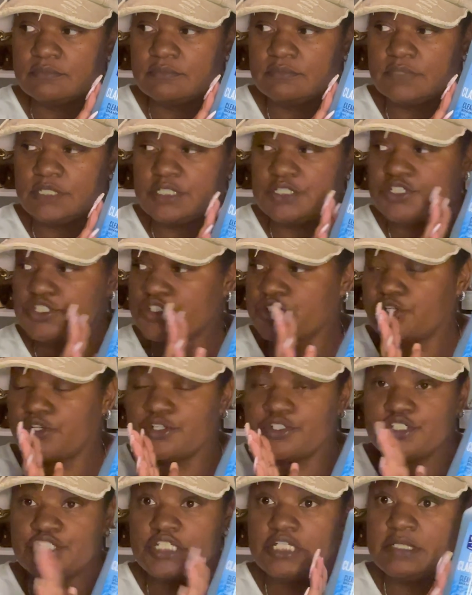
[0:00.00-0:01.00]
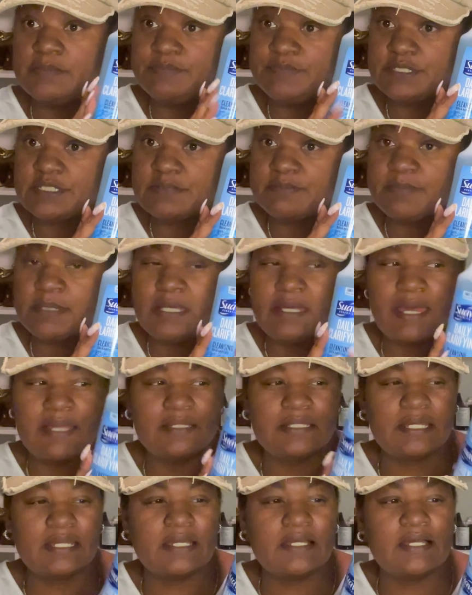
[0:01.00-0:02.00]
It's your cheapest bet. I
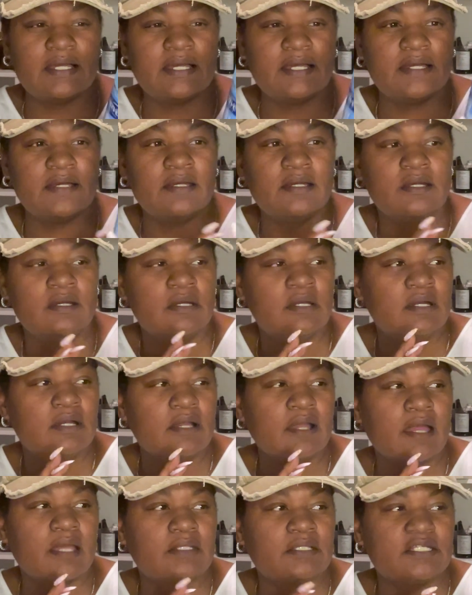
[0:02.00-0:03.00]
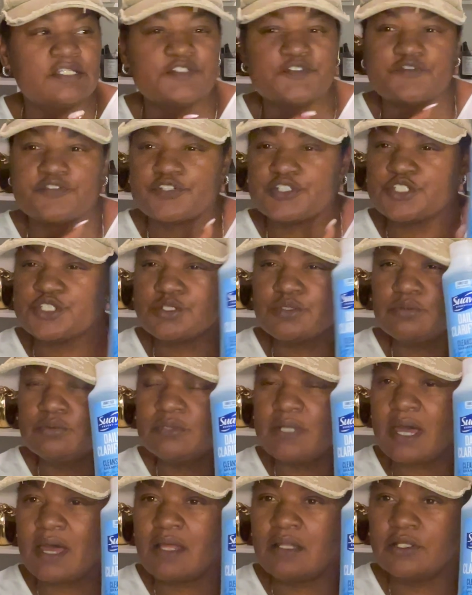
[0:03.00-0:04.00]
think I got this for
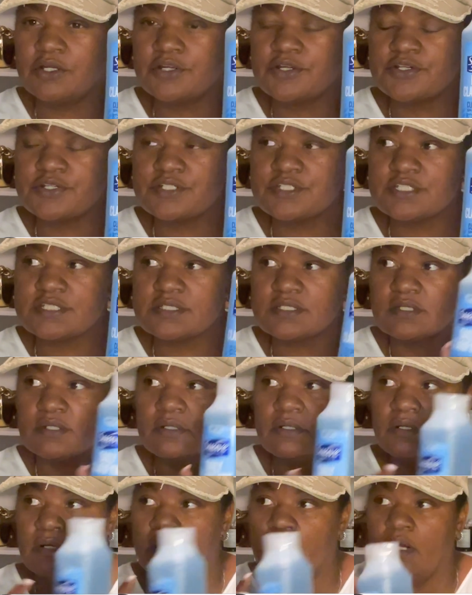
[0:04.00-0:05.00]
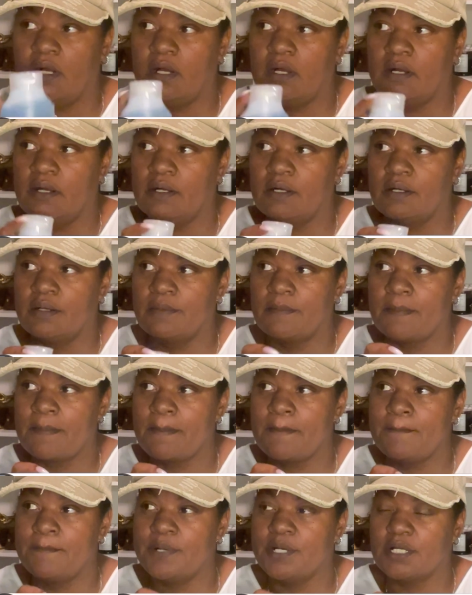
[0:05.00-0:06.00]
$2.
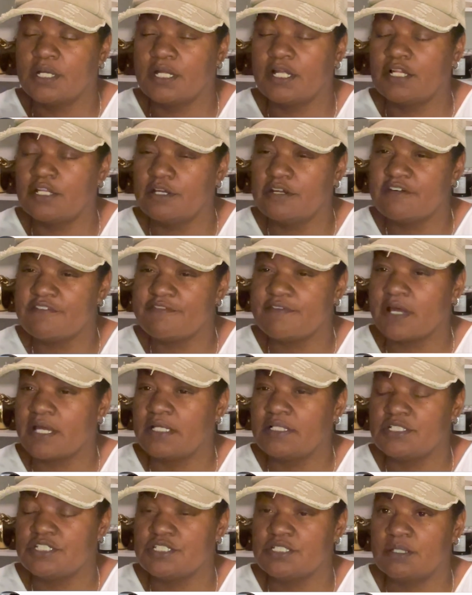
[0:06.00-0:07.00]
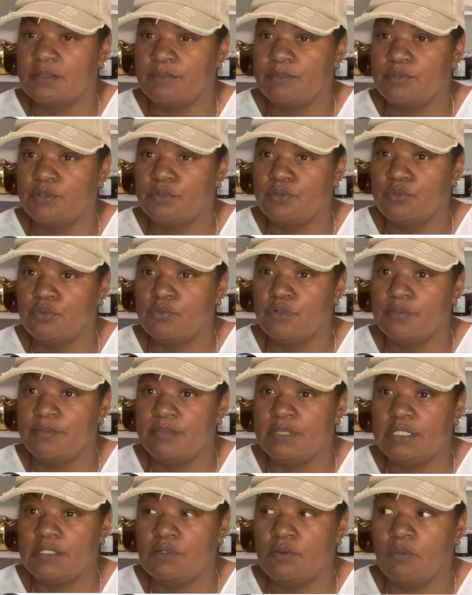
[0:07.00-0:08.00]
But clarifying shampoo would
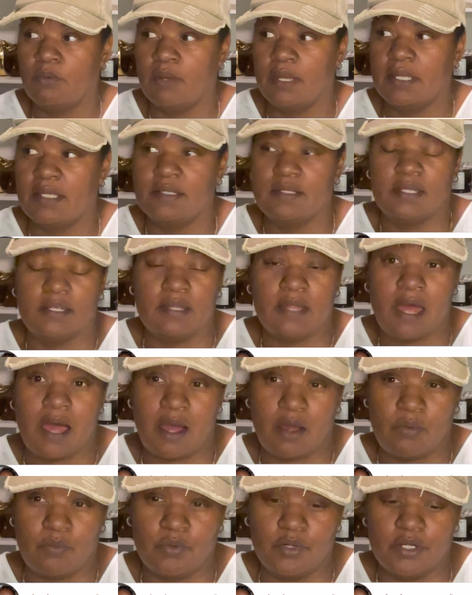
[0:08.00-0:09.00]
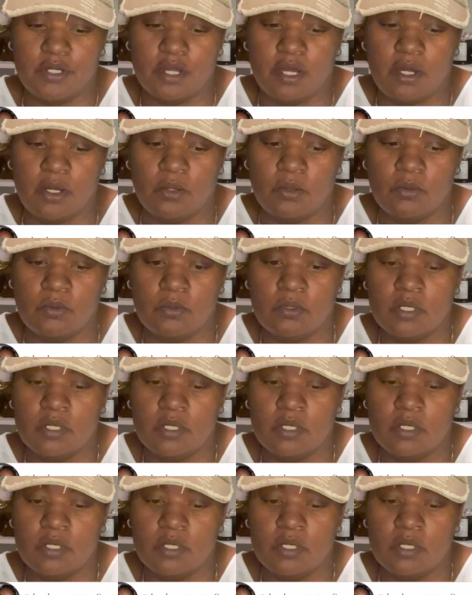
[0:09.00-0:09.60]
be the way that I would go.